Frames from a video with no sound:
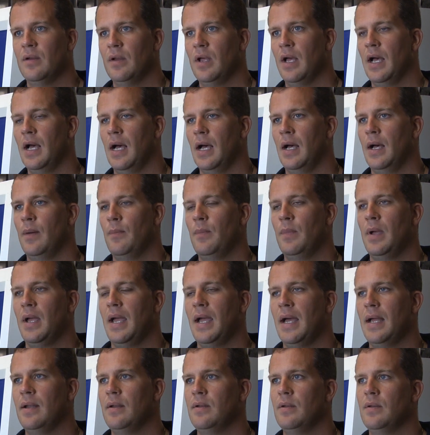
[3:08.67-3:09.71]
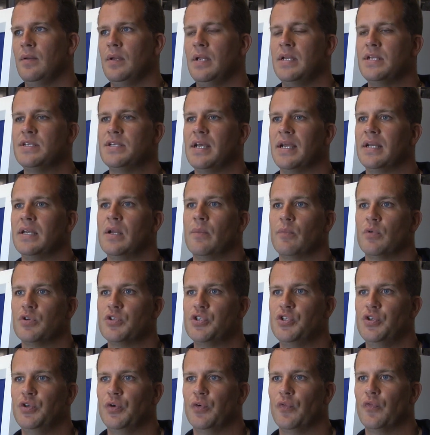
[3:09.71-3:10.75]
at intake number
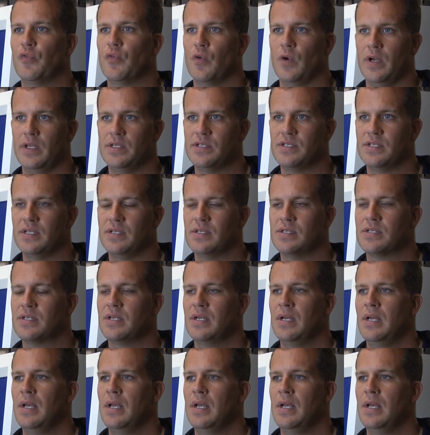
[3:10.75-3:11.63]
2, for instance.